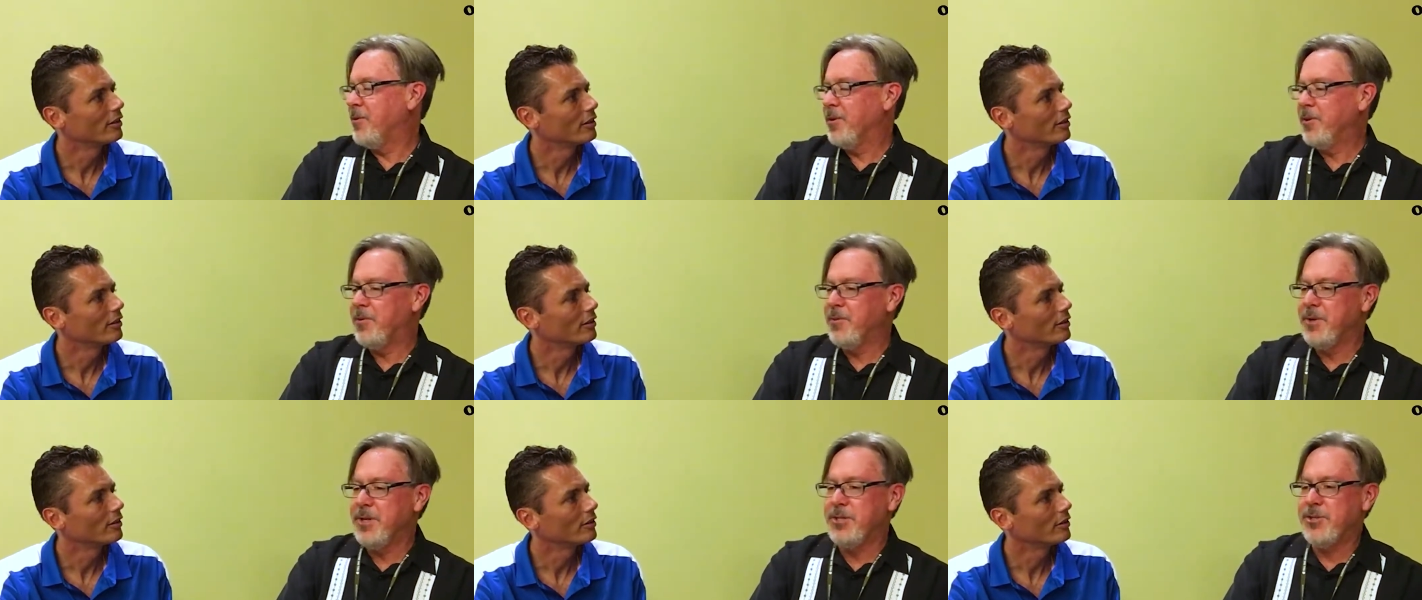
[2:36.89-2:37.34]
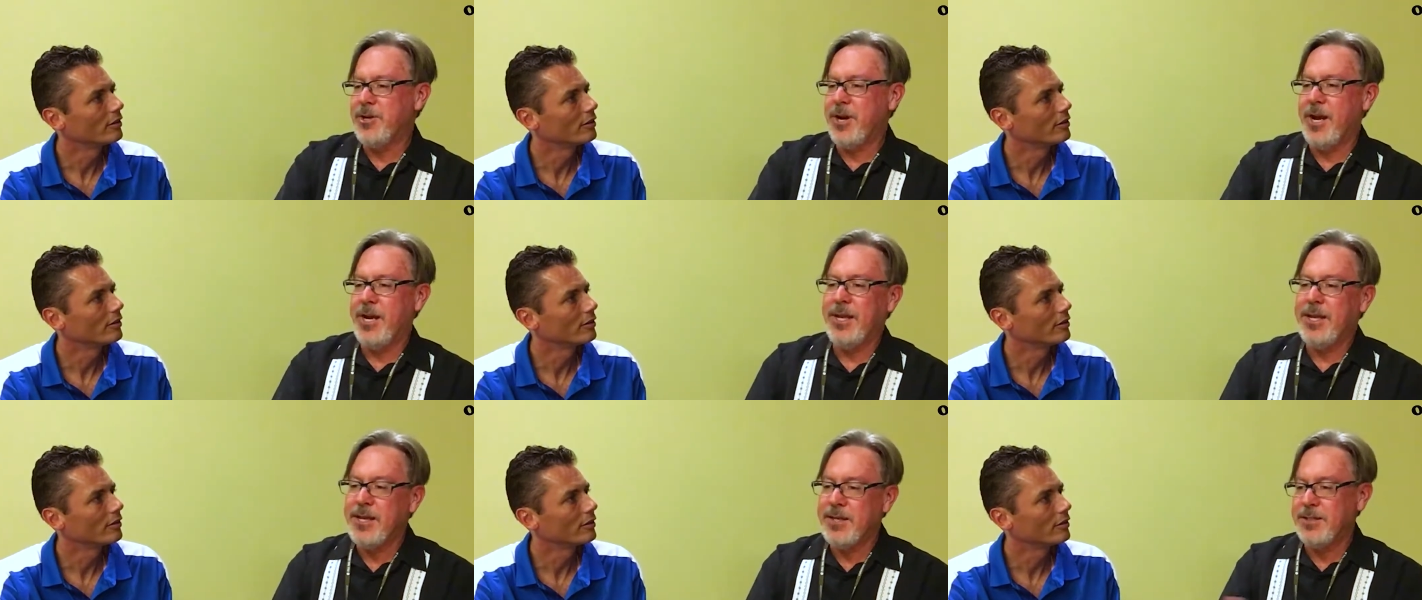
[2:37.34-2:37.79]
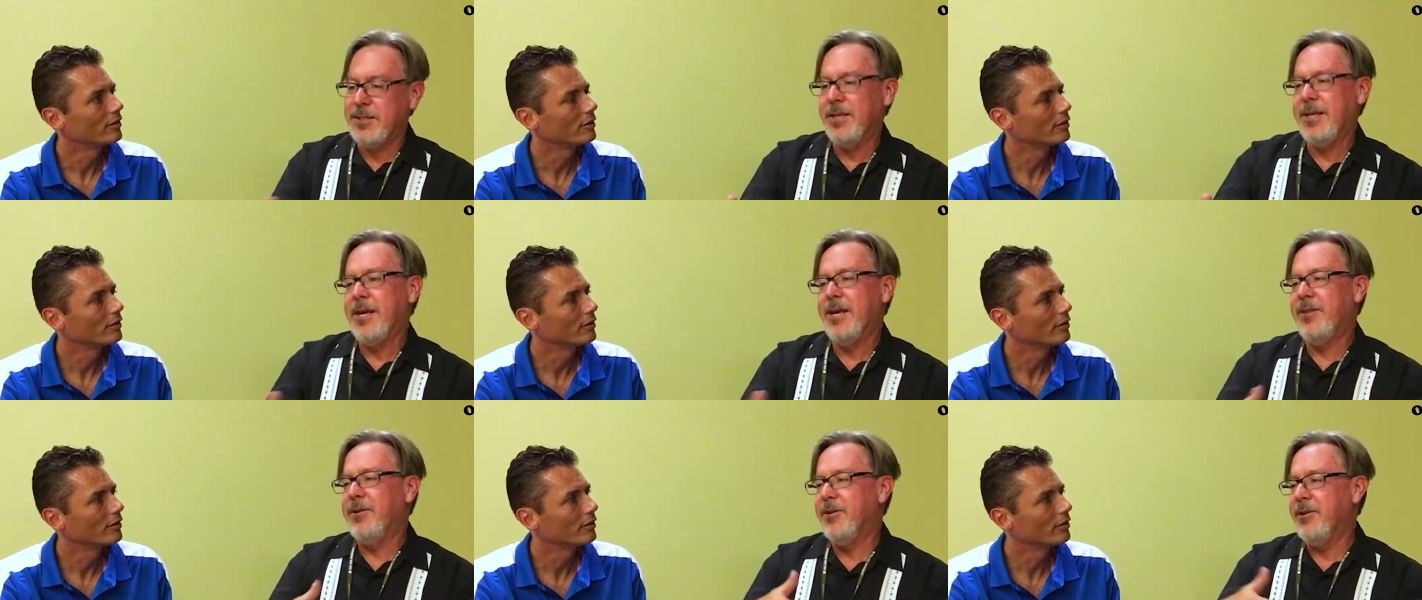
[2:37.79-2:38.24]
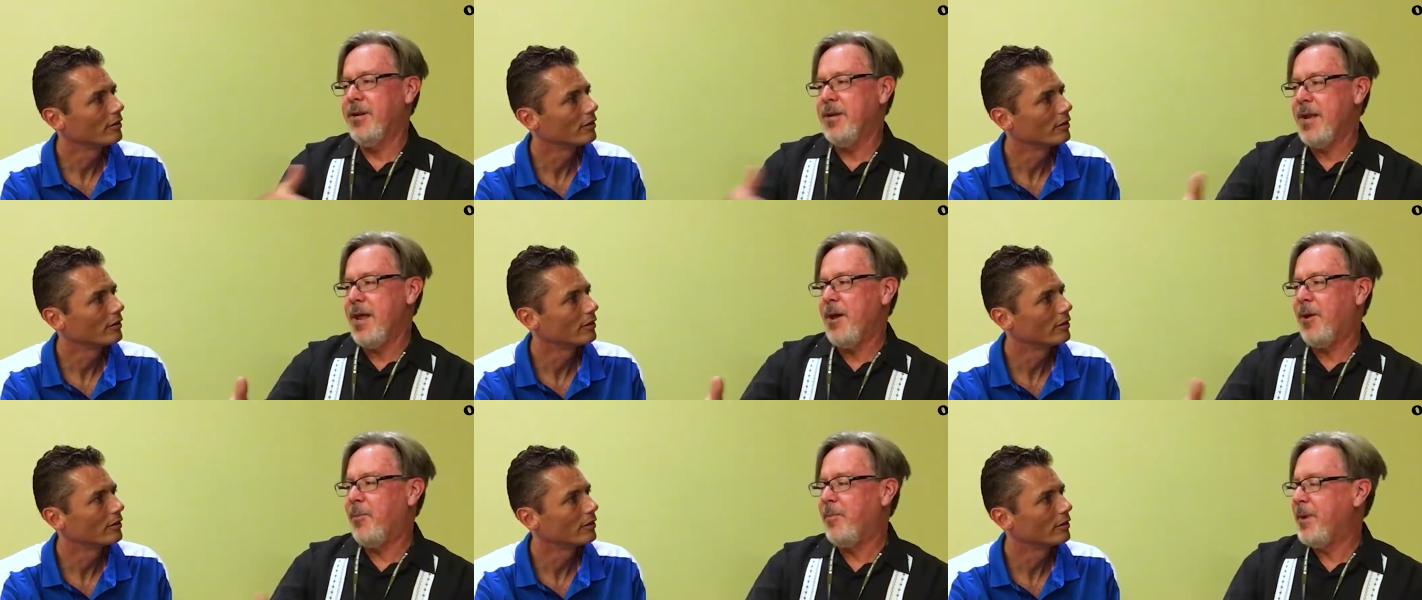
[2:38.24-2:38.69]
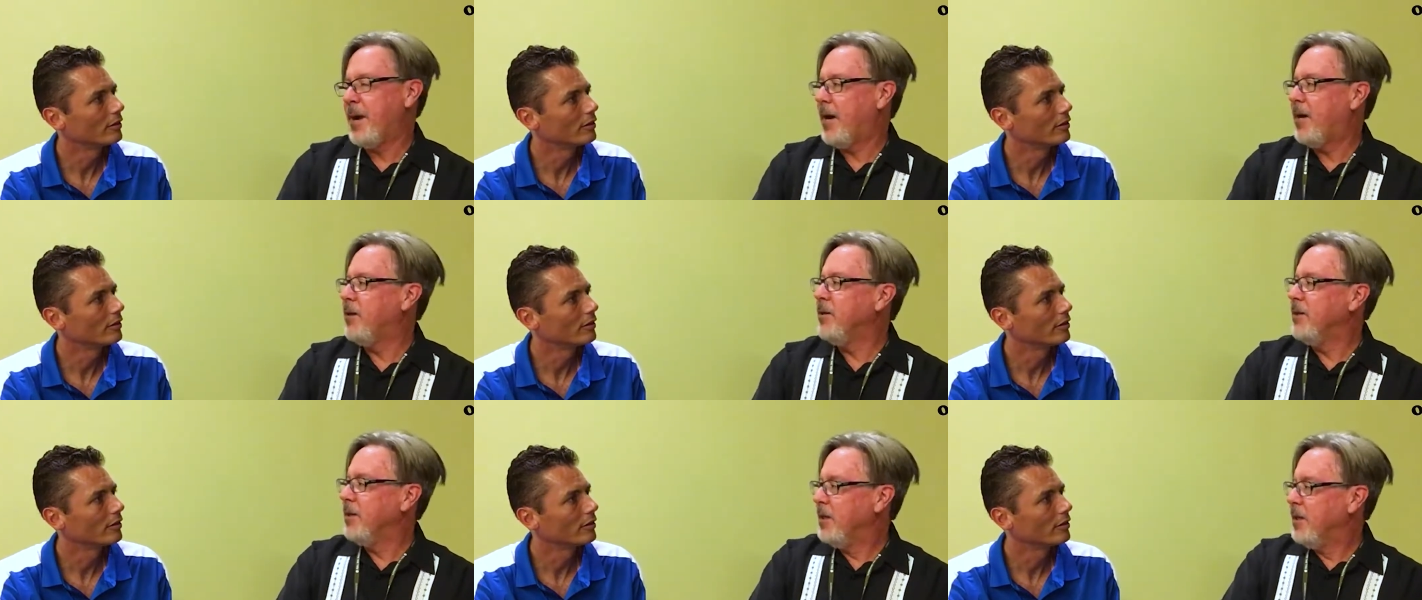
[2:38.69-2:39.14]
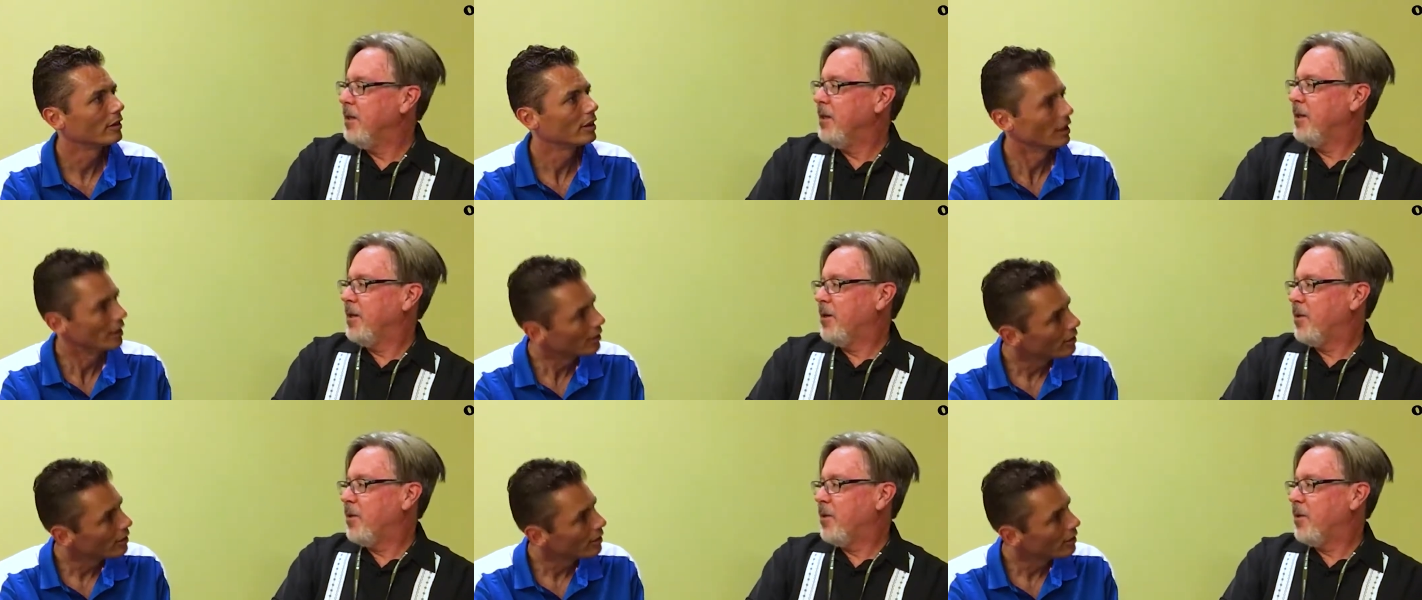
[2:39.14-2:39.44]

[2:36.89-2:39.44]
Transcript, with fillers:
Speaker 1: where we try to get together and help out